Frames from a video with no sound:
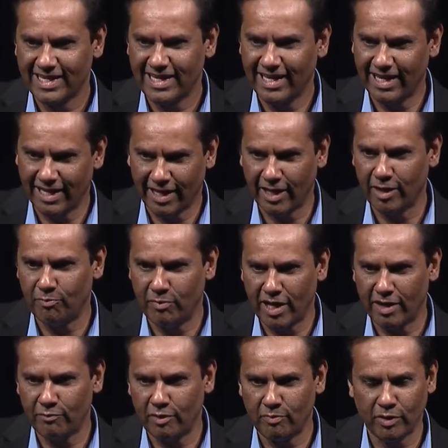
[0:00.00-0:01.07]
and higher
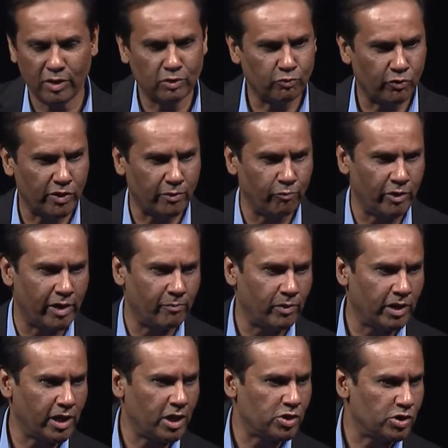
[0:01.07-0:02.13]
bandwidth, because for every
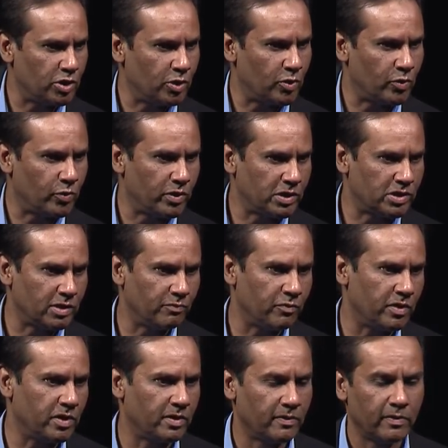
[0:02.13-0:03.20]
application, you're going
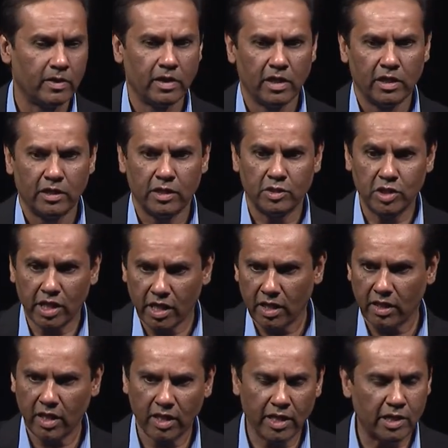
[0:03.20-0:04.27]
somewhere. The second
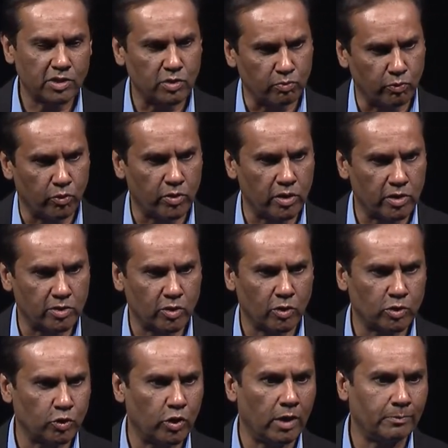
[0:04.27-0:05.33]
thing that's important is
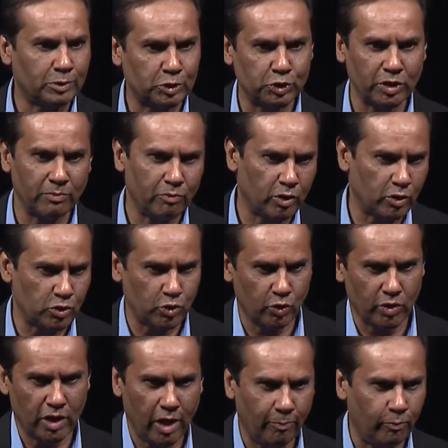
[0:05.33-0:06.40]
also upstream, because
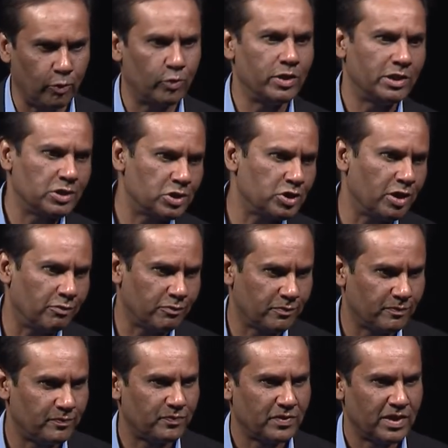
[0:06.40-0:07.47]
you're uploading stuff.
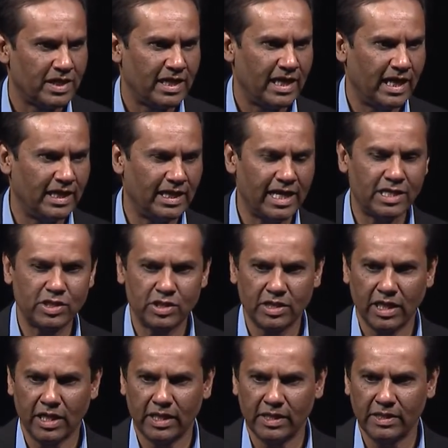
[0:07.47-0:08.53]
And that's,
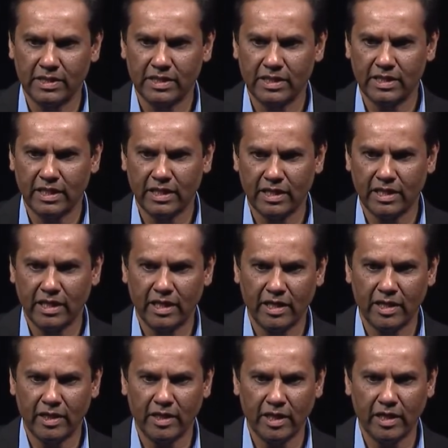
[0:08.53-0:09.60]

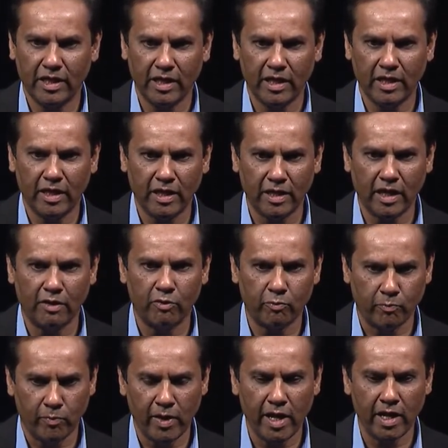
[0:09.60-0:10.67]
in our
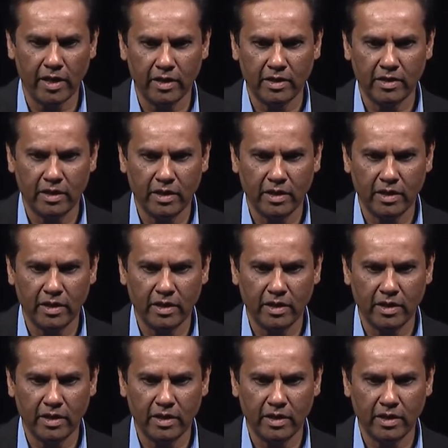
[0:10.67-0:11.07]
plan,